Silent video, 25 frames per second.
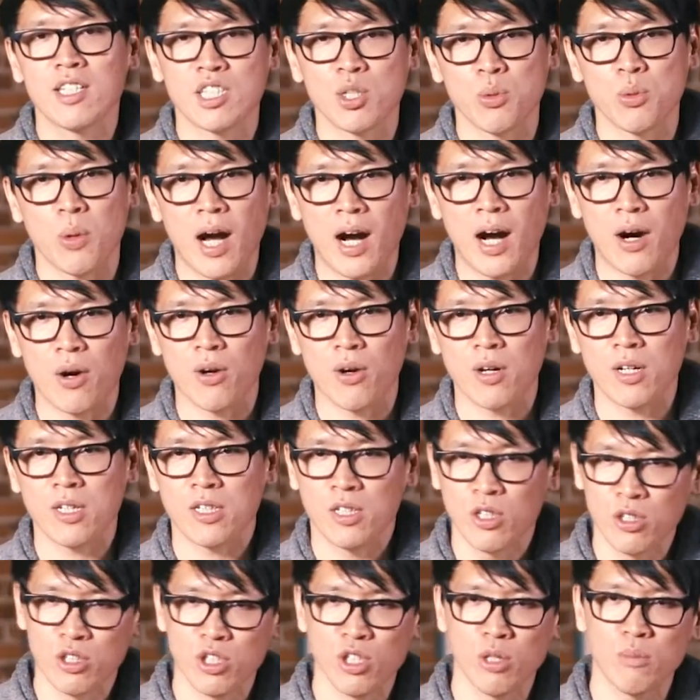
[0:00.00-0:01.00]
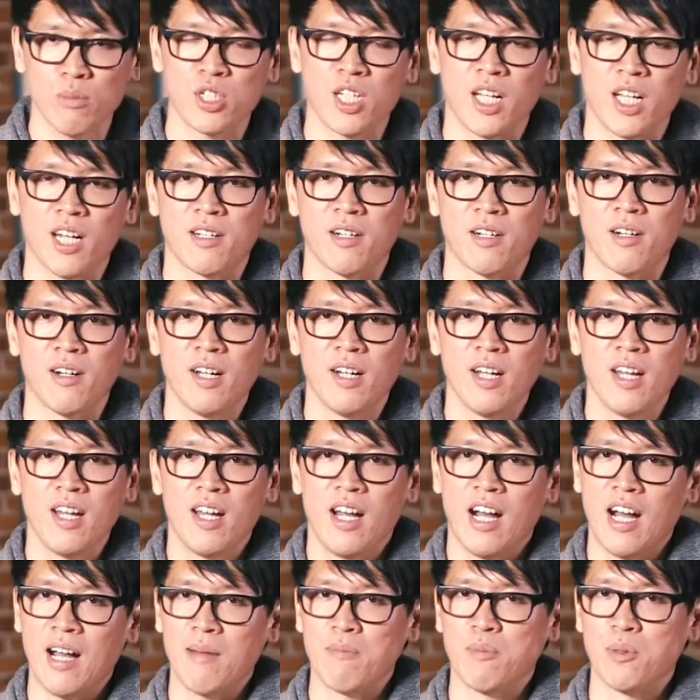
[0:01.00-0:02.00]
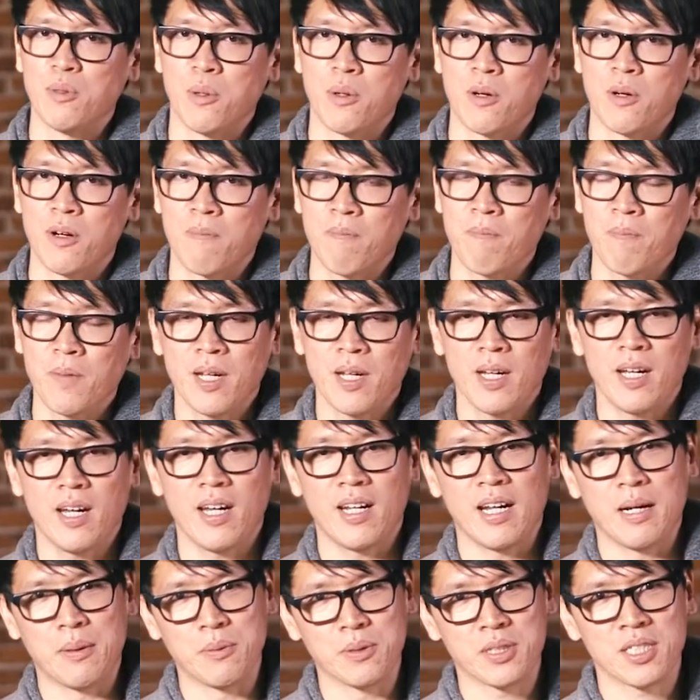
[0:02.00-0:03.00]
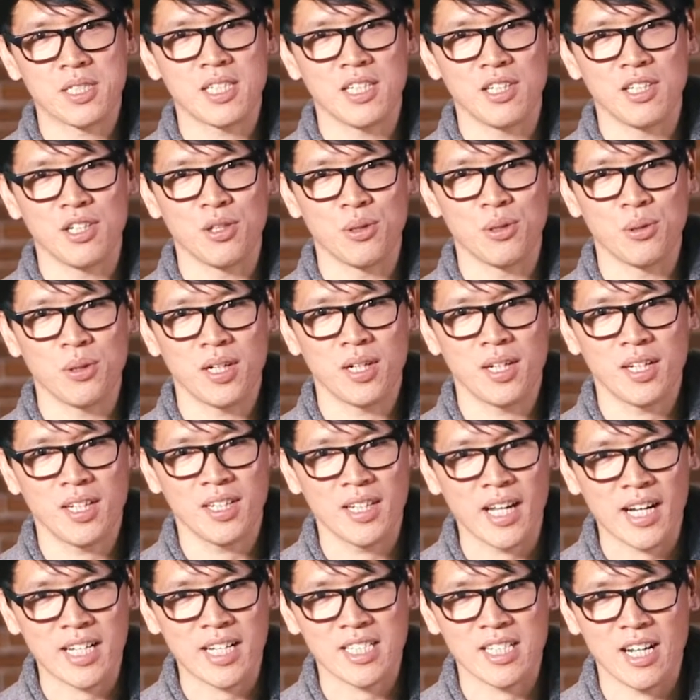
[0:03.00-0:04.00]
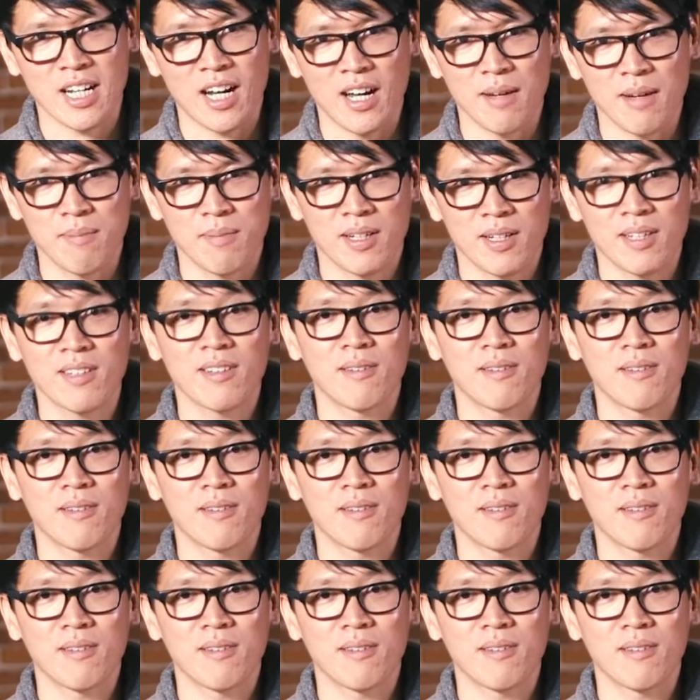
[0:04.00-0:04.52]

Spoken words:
to our YouTube channel. I'm Norm, and I will see you next time.